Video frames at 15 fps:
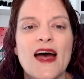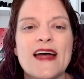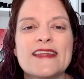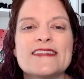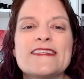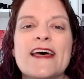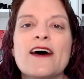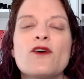
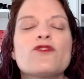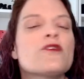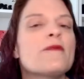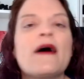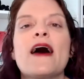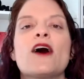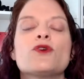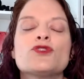Tell them
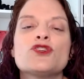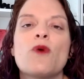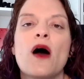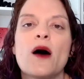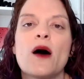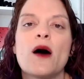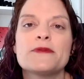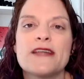how to
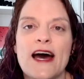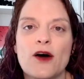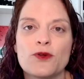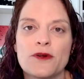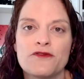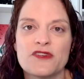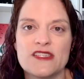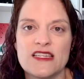opt out
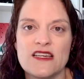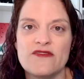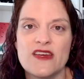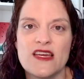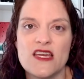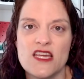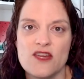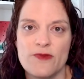of
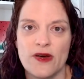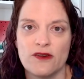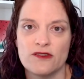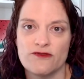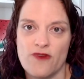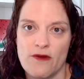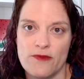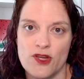receiving emails
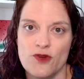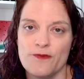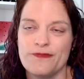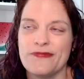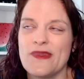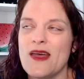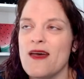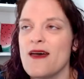from you.
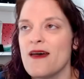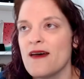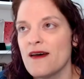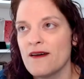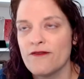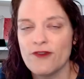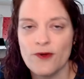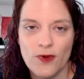
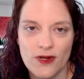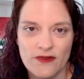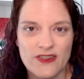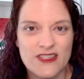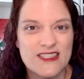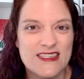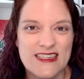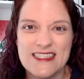Every one of
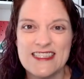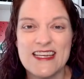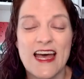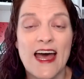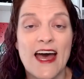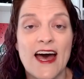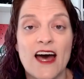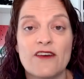us needs to
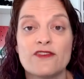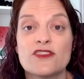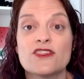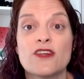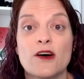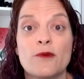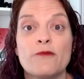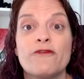have
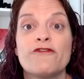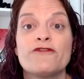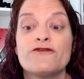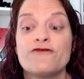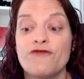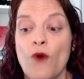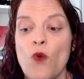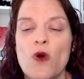some
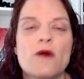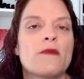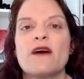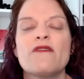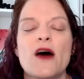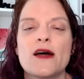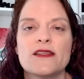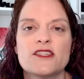form of
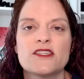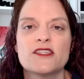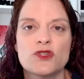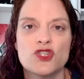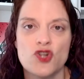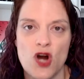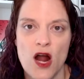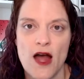
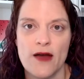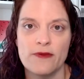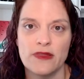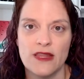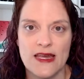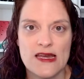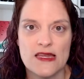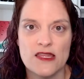unsubscribe
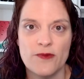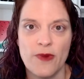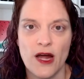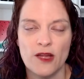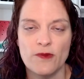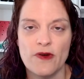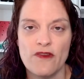link at the bottom of the